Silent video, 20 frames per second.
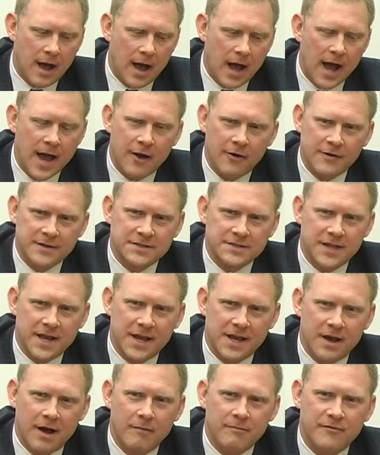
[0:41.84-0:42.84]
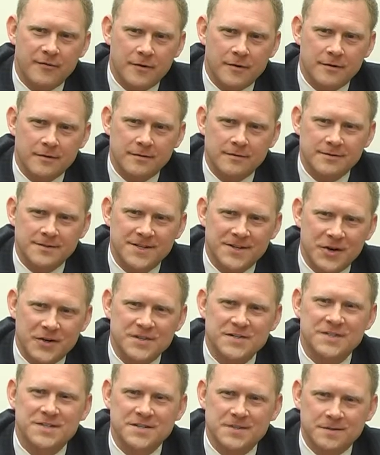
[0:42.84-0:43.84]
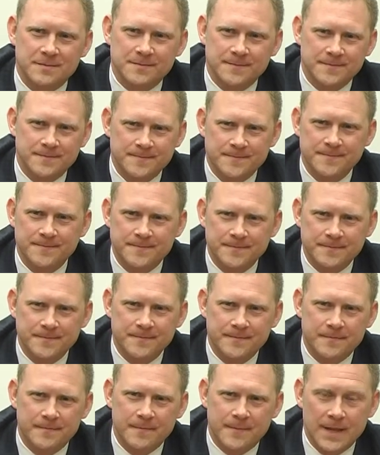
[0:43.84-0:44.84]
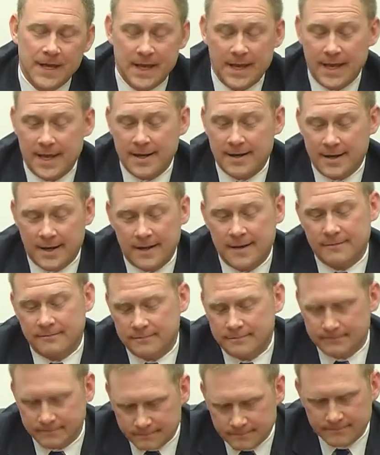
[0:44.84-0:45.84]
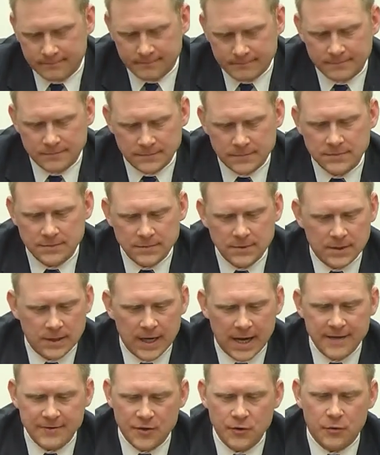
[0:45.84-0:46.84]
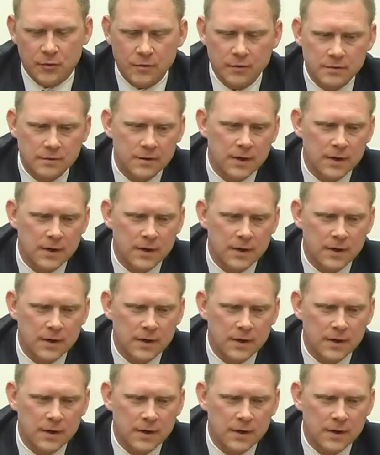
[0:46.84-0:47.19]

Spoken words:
I always take comfort in our system, and I do.